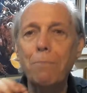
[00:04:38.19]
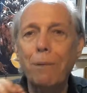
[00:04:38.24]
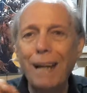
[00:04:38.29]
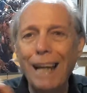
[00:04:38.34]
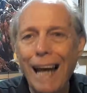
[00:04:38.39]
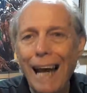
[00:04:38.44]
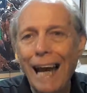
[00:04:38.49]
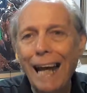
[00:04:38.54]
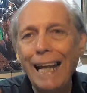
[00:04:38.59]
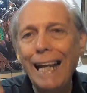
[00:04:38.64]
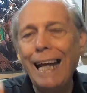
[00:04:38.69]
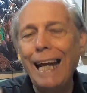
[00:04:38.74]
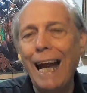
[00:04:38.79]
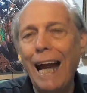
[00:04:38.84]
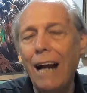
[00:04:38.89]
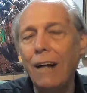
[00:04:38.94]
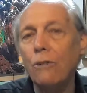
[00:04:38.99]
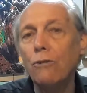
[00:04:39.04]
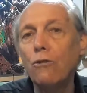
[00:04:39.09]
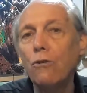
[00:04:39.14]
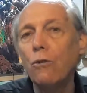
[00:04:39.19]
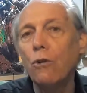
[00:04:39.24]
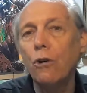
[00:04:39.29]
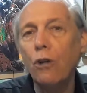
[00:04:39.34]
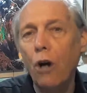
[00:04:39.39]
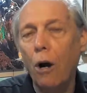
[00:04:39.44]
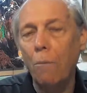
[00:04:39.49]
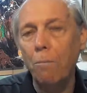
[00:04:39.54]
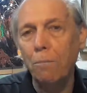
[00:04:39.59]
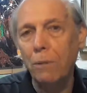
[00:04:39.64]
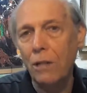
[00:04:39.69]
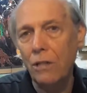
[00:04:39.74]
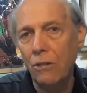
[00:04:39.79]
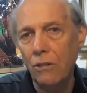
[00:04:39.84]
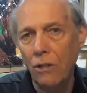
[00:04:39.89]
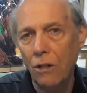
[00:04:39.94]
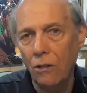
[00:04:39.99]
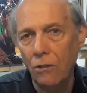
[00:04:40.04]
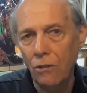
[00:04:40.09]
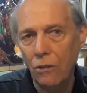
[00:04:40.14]
planning how to
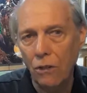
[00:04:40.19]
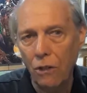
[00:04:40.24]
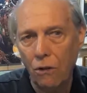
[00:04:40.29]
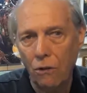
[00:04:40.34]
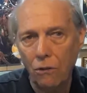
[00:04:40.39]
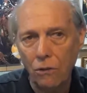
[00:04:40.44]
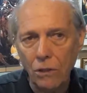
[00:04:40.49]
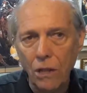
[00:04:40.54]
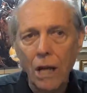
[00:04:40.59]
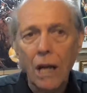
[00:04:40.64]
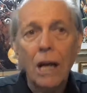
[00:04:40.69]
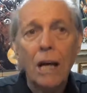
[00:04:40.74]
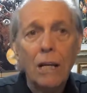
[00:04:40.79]
accomplish those goals.